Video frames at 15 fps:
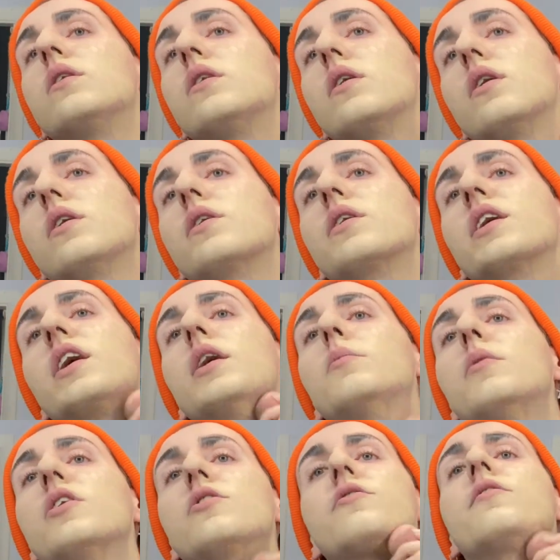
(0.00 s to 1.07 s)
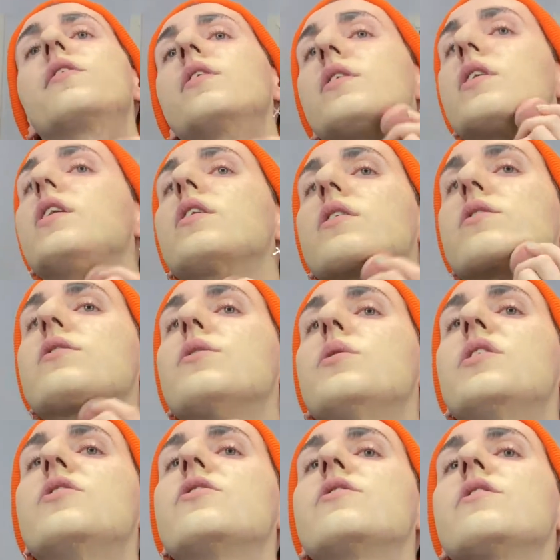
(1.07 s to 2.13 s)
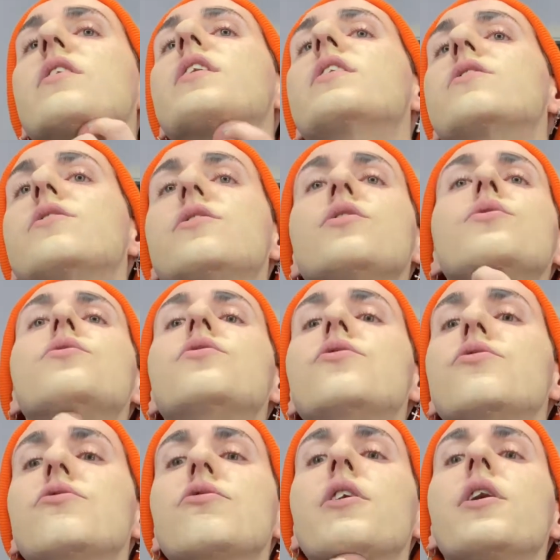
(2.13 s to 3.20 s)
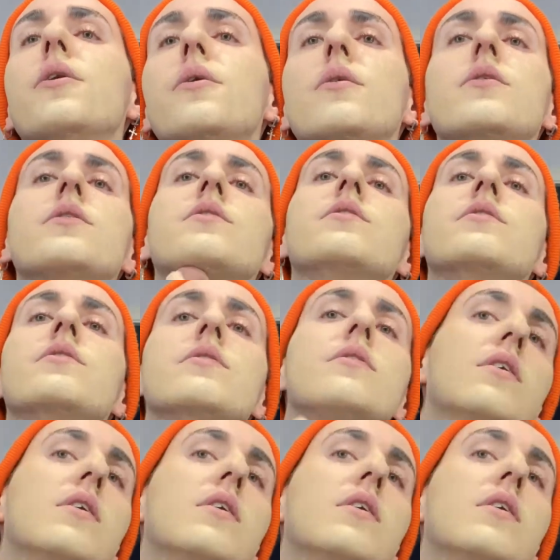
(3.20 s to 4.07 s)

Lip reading: I don't care much for the neck, so I just like to do strokes.